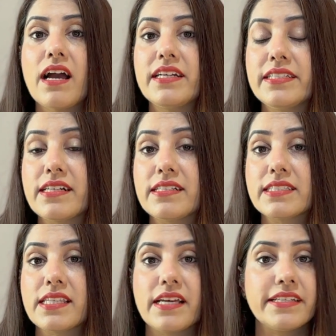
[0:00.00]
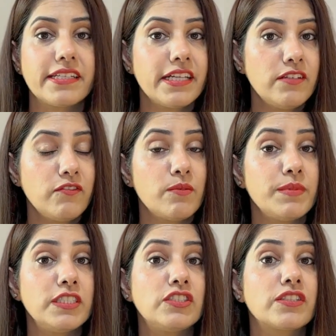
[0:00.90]
ideas like
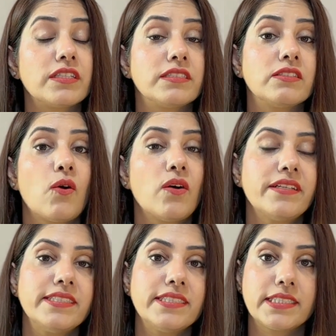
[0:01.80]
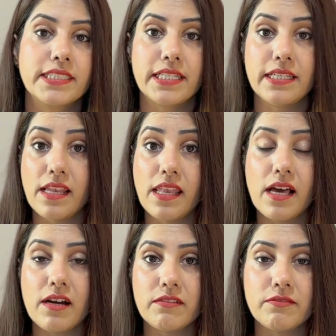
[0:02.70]
information, honesty,
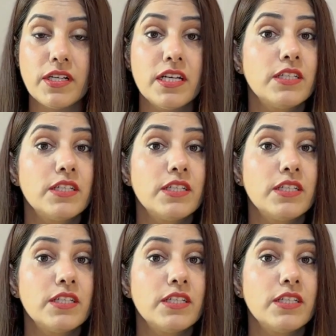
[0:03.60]
love.